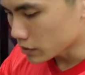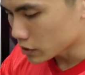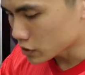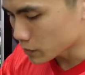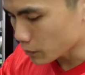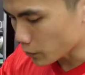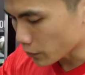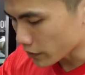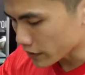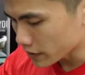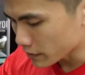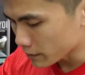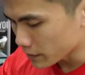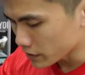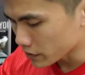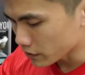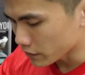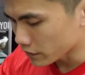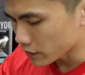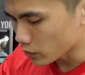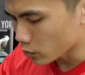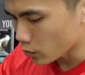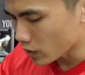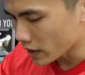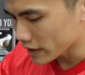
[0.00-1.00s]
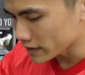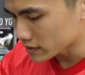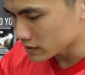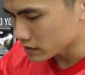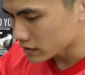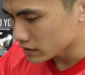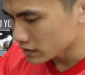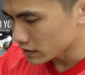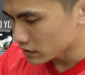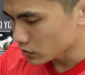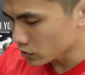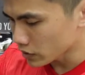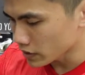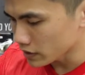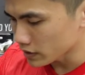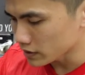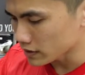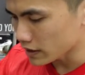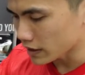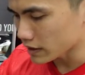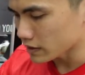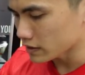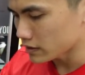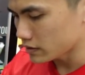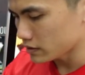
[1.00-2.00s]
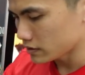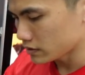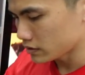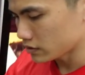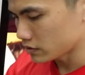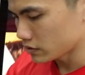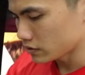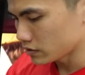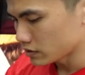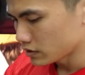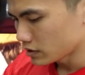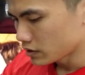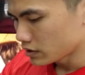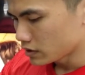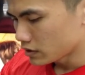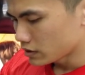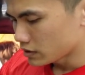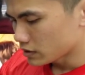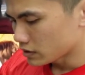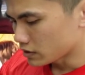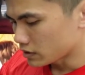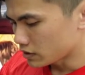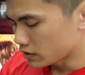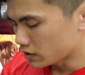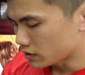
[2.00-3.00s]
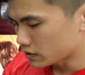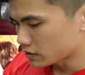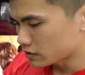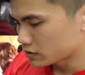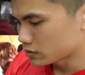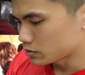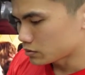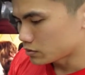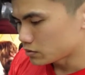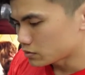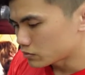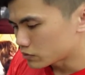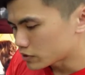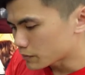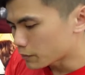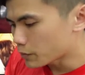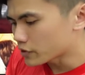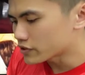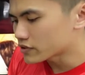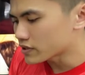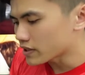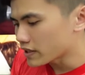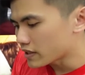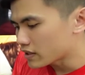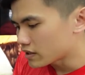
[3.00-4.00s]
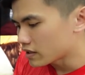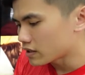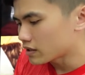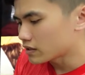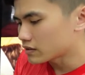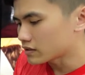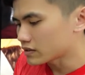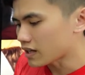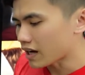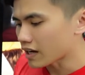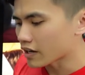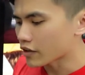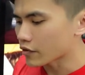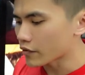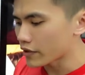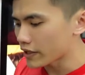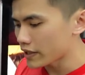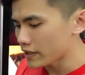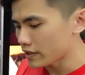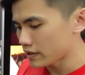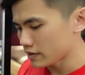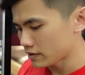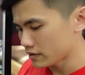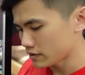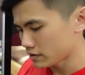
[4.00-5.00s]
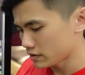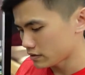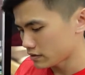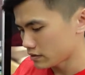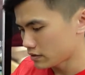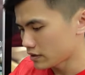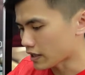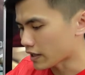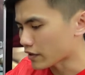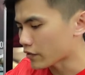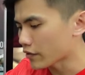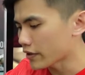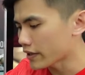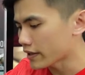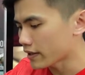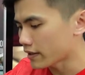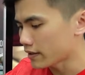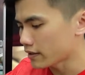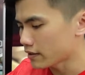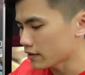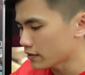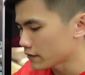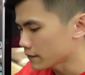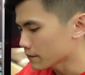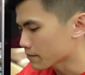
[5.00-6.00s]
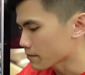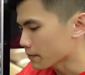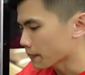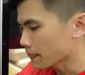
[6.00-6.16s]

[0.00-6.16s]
spray a bit of a white, looking like, you know, to represent a dark gray color.